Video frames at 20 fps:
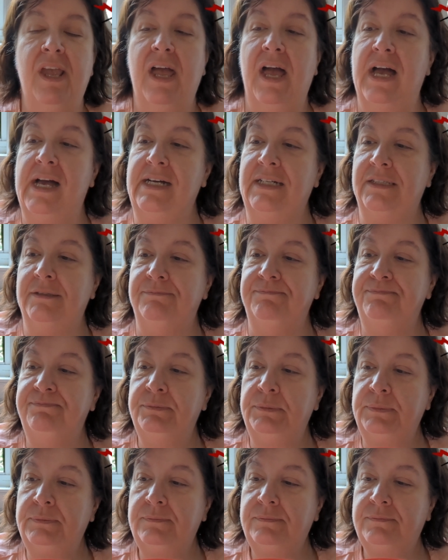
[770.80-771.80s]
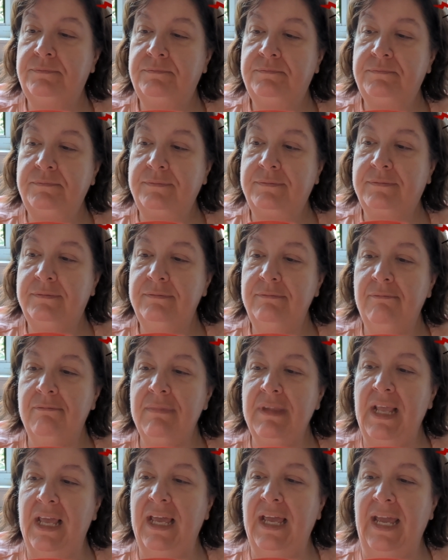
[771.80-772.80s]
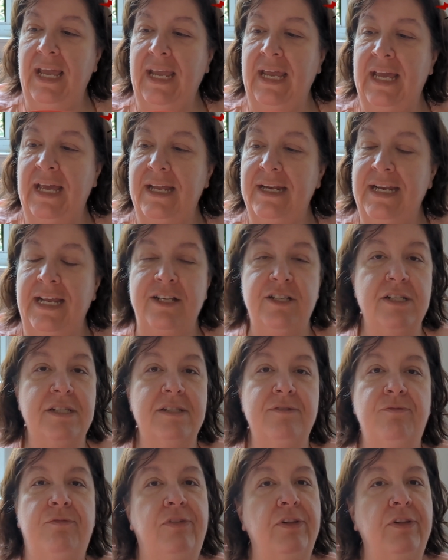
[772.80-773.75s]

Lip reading: And it just